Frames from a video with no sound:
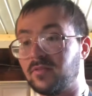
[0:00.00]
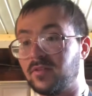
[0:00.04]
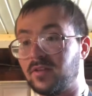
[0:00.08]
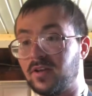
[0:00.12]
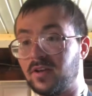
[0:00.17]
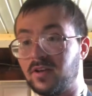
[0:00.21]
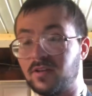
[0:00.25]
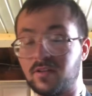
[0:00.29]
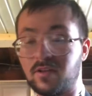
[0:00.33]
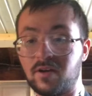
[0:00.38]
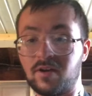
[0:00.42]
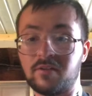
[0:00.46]

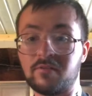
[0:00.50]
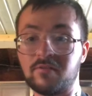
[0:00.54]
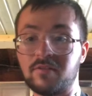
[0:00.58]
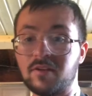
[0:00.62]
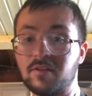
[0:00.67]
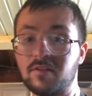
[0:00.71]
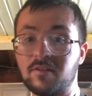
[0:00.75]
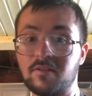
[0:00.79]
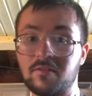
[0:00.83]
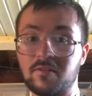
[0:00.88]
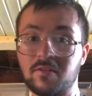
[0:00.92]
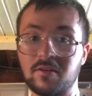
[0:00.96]
get down
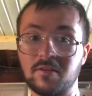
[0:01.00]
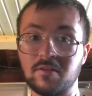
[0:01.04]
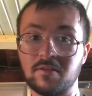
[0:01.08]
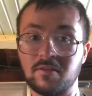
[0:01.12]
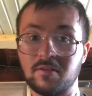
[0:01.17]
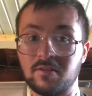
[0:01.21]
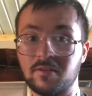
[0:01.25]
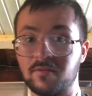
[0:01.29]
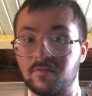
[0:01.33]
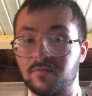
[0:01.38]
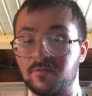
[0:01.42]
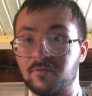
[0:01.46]
into these,
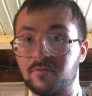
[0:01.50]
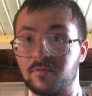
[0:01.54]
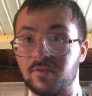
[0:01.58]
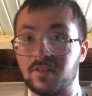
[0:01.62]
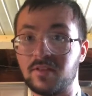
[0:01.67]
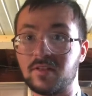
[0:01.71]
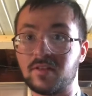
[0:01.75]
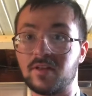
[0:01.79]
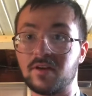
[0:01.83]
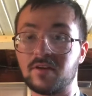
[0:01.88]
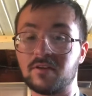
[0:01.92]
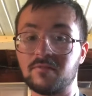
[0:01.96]
if you
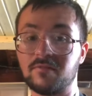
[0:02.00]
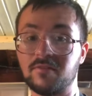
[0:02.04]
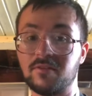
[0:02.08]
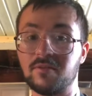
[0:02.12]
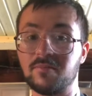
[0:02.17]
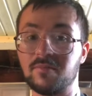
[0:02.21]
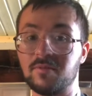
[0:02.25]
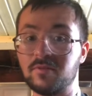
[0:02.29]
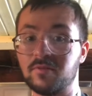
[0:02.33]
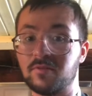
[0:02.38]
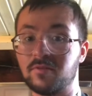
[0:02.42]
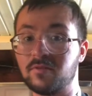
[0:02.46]
really like
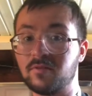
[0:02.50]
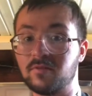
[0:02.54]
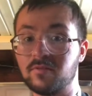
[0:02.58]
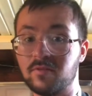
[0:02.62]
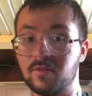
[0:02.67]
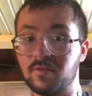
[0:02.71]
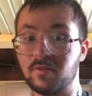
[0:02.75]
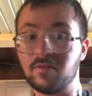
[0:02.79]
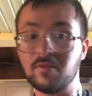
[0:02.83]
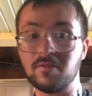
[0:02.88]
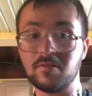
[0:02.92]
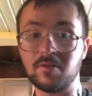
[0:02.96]
inflatable suits
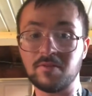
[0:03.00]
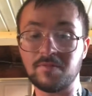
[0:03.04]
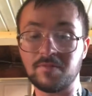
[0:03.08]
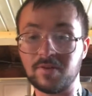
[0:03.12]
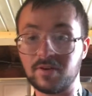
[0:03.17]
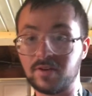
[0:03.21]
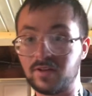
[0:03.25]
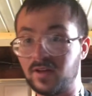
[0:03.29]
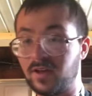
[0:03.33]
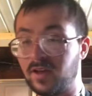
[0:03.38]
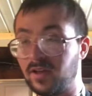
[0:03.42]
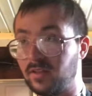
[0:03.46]
and stuff
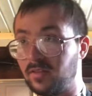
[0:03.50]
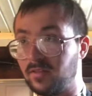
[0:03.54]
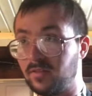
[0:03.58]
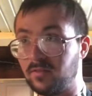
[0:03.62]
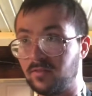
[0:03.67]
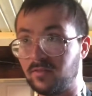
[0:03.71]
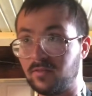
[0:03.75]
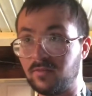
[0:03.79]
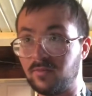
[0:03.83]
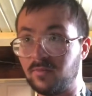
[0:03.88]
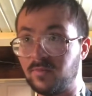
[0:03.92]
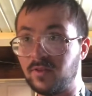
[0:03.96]
like that, this
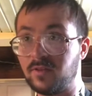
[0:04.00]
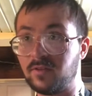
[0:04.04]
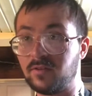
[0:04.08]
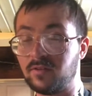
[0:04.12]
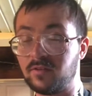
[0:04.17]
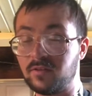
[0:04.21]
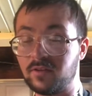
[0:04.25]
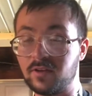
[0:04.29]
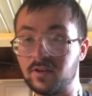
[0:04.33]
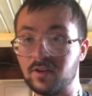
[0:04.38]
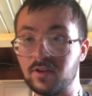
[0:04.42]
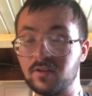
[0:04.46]
is a
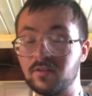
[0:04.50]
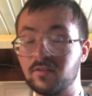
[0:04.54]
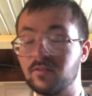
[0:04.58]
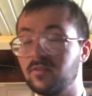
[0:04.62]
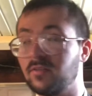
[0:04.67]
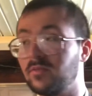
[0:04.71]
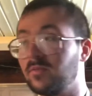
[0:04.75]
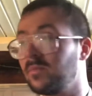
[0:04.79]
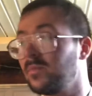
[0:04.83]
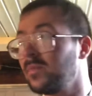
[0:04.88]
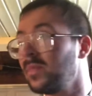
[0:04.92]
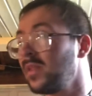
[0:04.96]
material to get
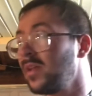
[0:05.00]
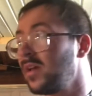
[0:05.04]
into.